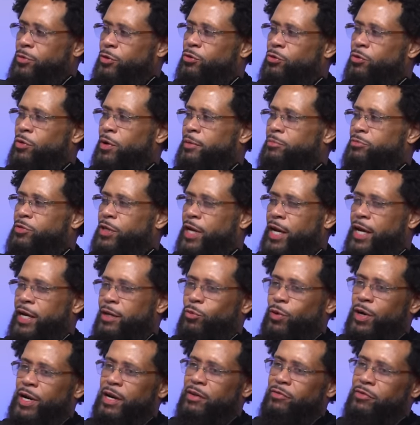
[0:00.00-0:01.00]
You know what I'm saying?
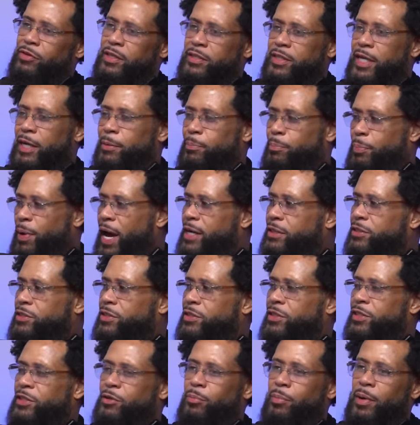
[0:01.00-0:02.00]
Whatever that they
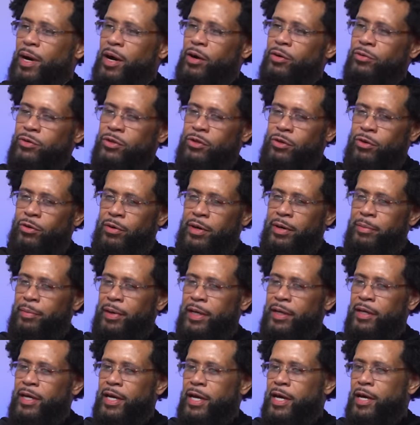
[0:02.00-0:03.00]
passionate about. You know what I
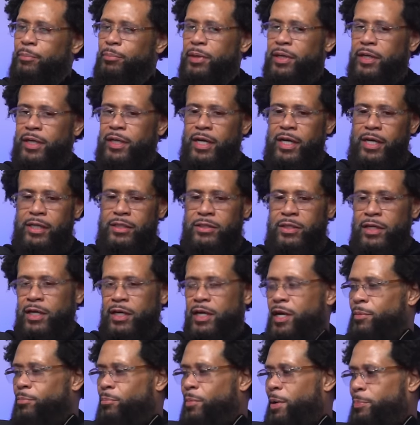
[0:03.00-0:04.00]
mean? Because
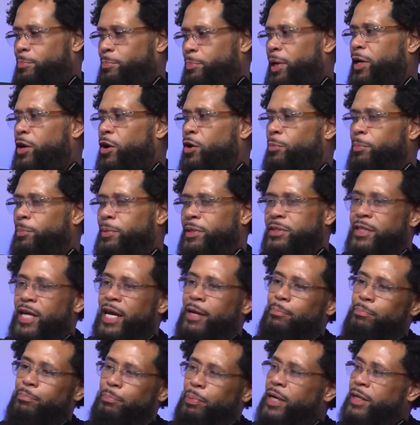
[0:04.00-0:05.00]
my big homies,
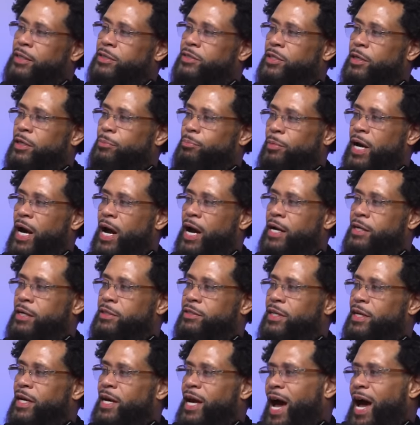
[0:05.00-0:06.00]
they picked some
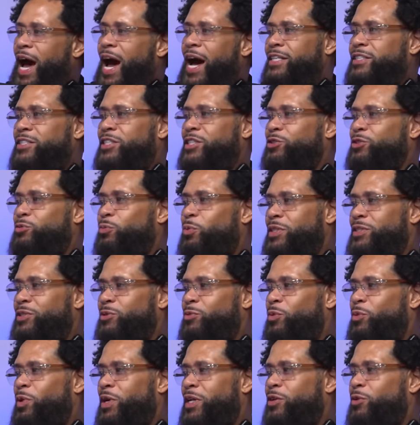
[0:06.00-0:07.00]
guys. I just
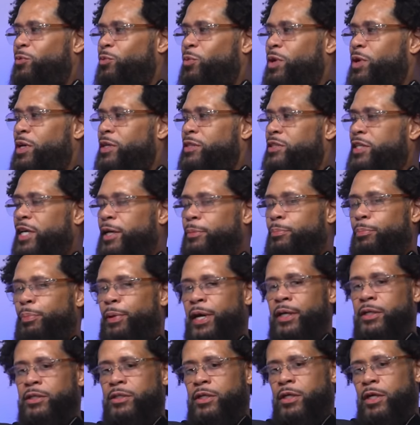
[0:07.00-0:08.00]
wasn't one of the ones they
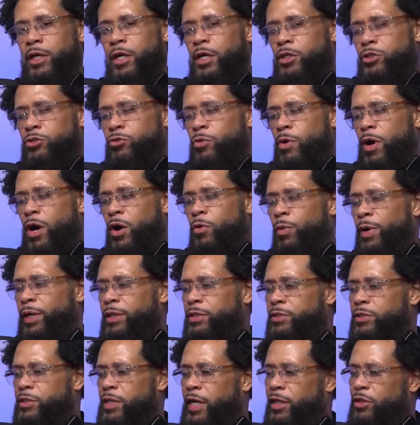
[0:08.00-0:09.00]
picked. So I
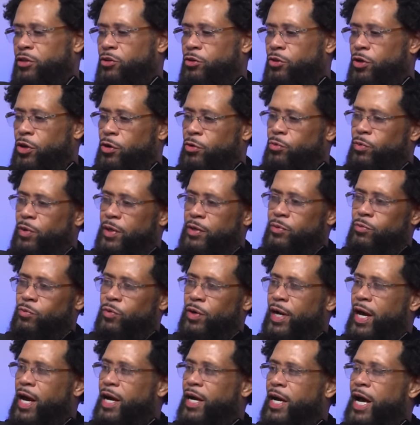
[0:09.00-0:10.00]
always said, you know, when
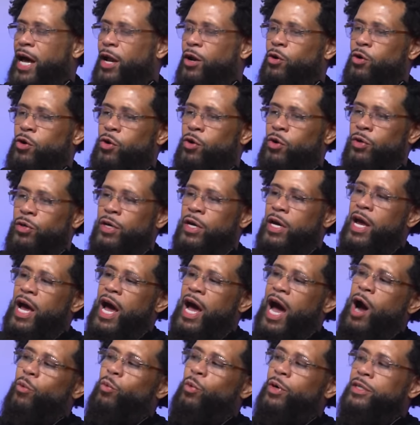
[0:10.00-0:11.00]
when I got on,
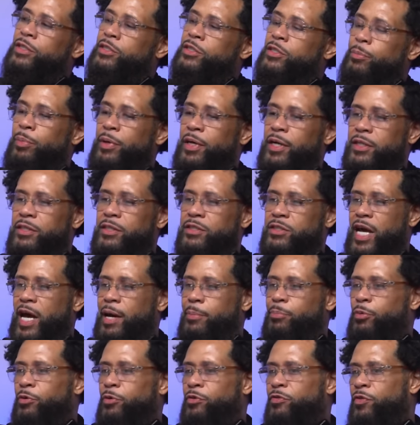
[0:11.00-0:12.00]
I wanted to be
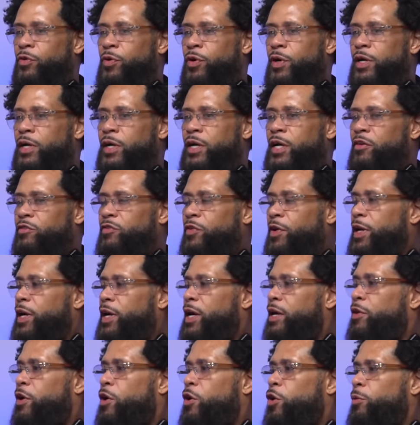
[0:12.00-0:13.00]
example for for the
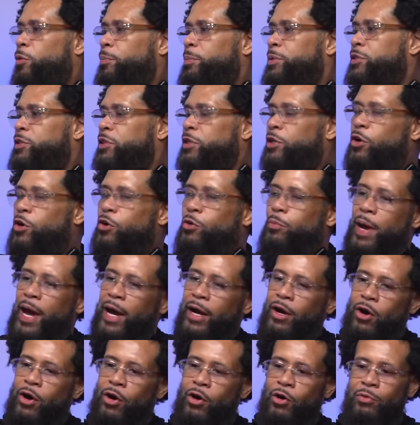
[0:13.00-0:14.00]
other homies to go
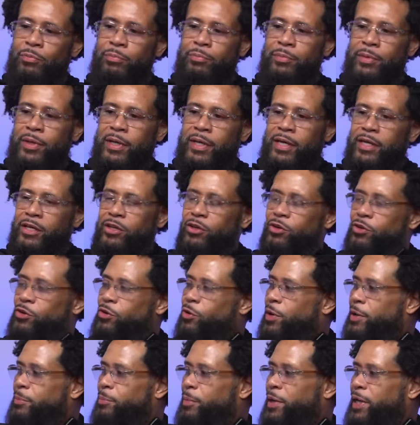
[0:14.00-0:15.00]
back home. You know
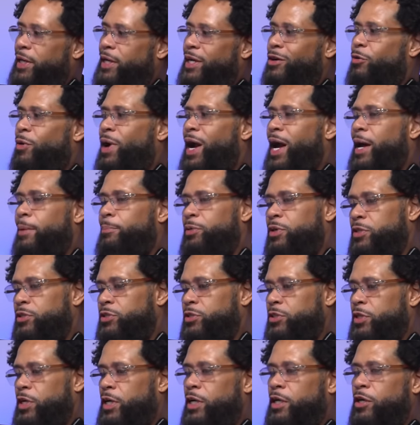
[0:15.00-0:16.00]
what I mean? And grab your
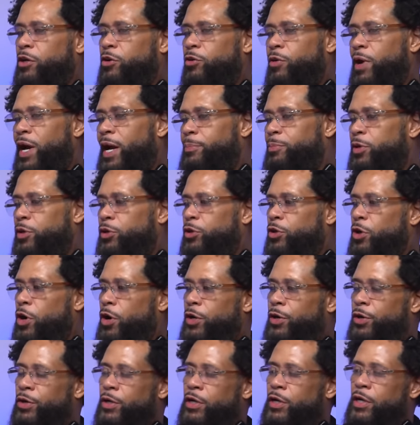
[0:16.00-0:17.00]
son or grab your
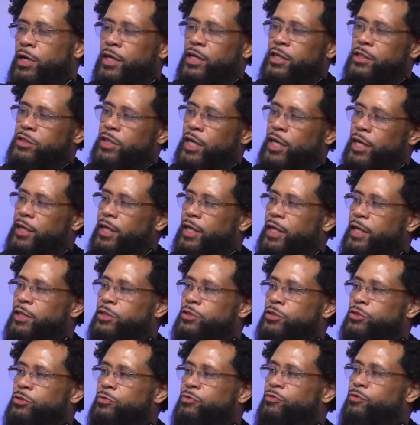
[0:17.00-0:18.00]
daughter because they
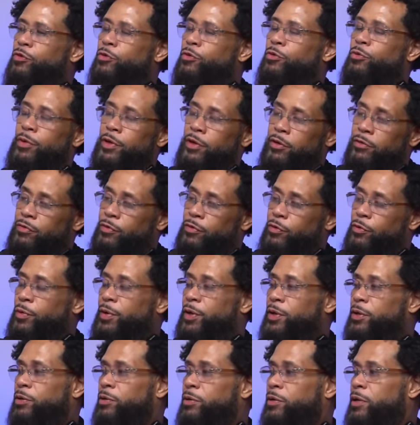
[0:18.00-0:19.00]
need you for real, for
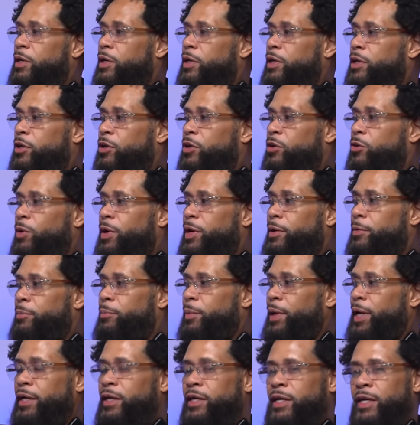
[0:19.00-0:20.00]
real. Mm. You know what I
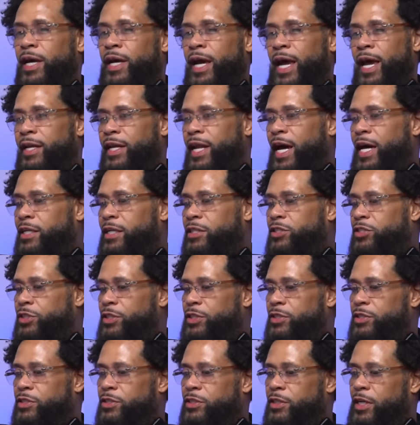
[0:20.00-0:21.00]
mean? And not
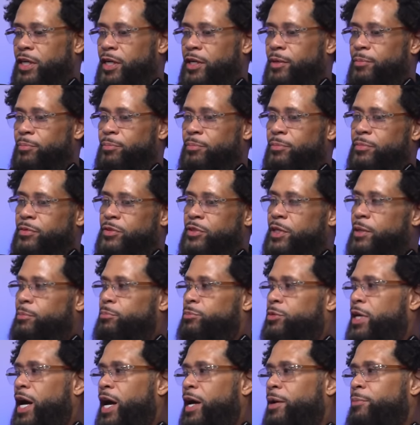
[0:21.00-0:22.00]
just um,
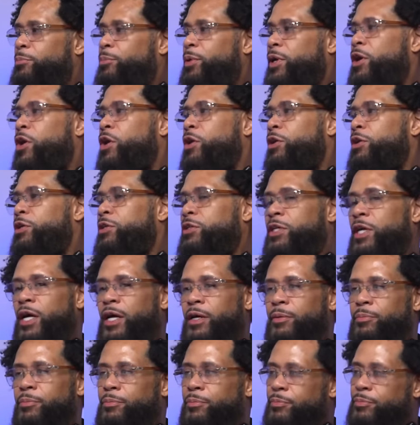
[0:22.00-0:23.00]
sometime, but all the
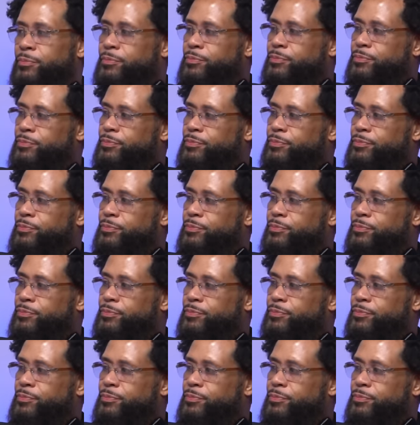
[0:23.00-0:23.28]
time. Yeah.